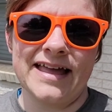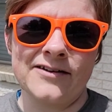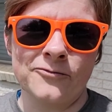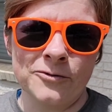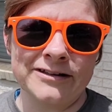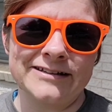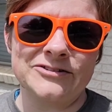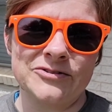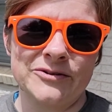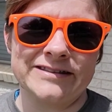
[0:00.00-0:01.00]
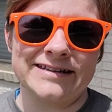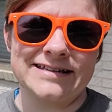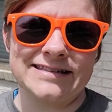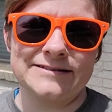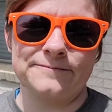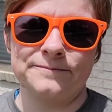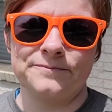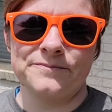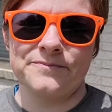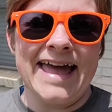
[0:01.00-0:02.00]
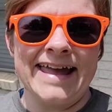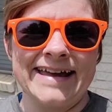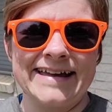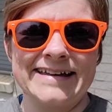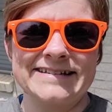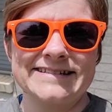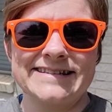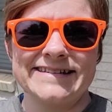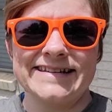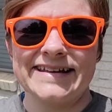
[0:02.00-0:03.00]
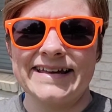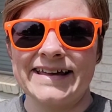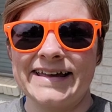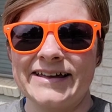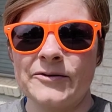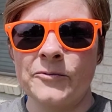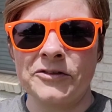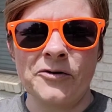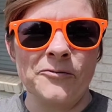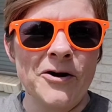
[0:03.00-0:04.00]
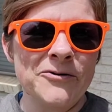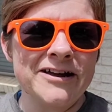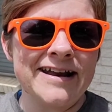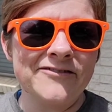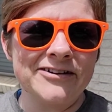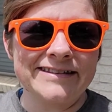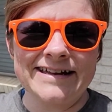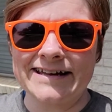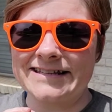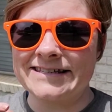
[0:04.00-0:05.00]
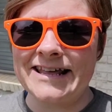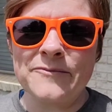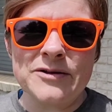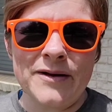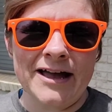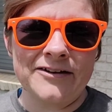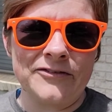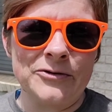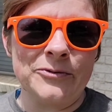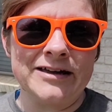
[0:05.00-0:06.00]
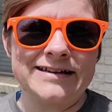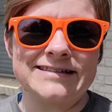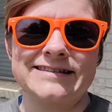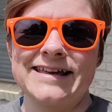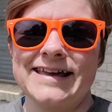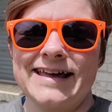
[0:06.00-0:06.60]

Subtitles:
I've really enjoyed this, and with Corona and everything, it set me back a few weeks.